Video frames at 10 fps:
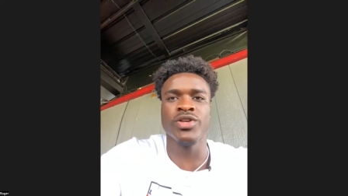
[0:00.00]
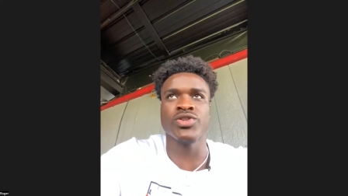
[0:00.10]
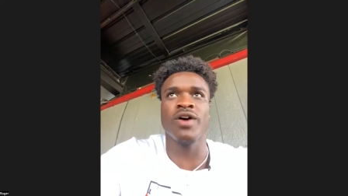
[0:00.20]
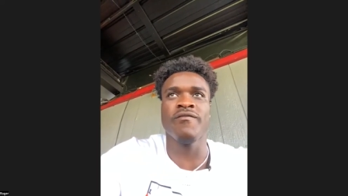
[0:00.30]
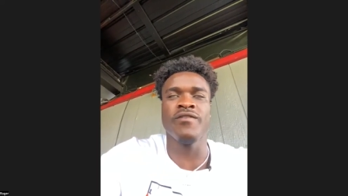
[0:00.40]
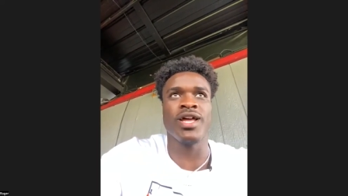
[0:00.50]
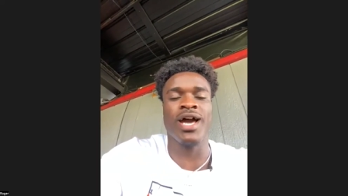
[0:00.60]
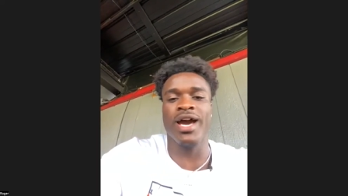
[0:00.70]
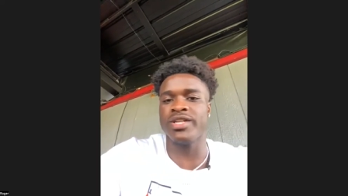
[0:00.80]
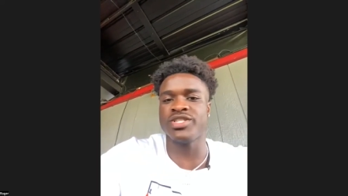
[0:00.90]
So I feel like
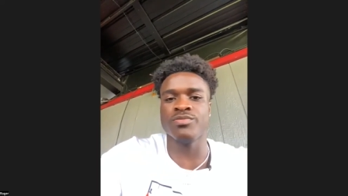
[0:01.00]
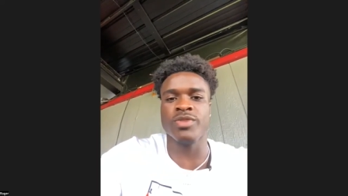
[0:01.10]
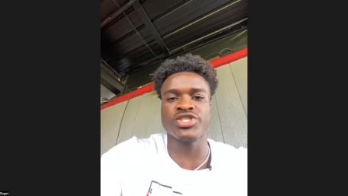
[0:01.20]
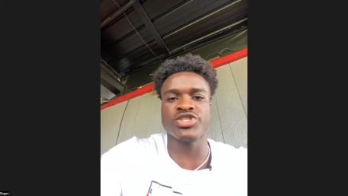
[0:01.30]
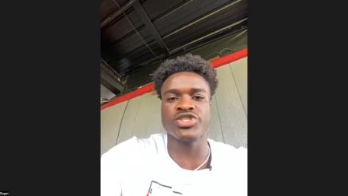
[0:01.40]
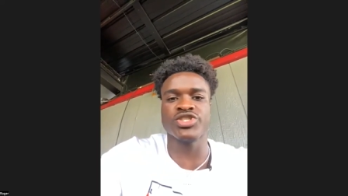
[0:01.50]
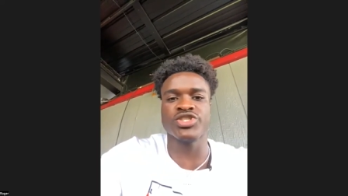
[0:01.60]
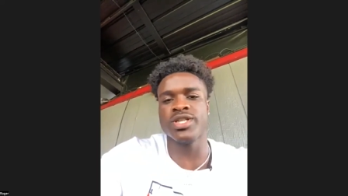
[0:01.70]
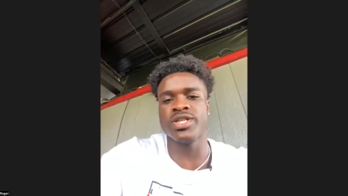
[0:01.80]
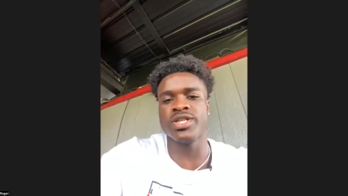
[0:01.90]
I had a chip on my shoulder going
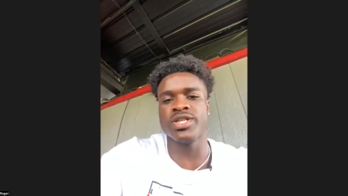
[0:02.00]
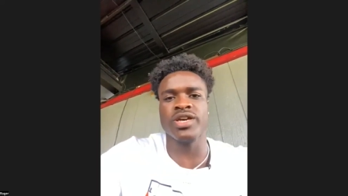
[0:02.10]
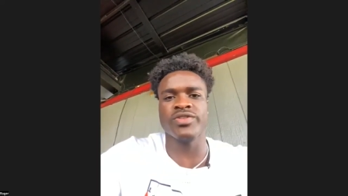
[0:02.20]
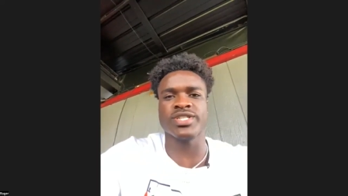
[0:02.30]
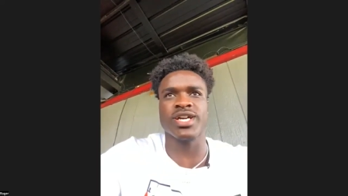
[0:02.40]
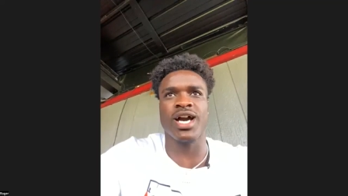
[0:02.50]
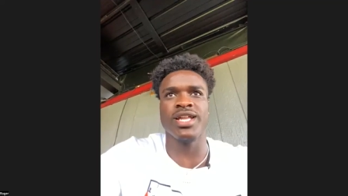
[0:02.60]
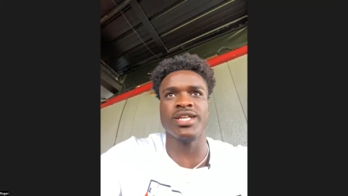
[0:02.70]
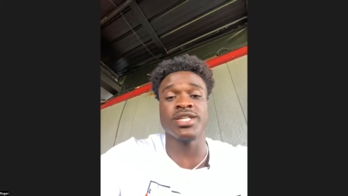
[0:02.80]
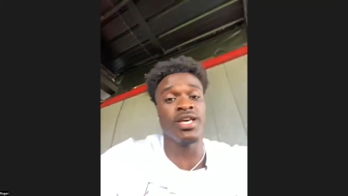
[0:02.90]
to the next level to
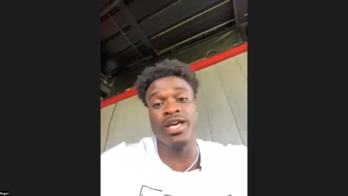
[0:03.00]
college.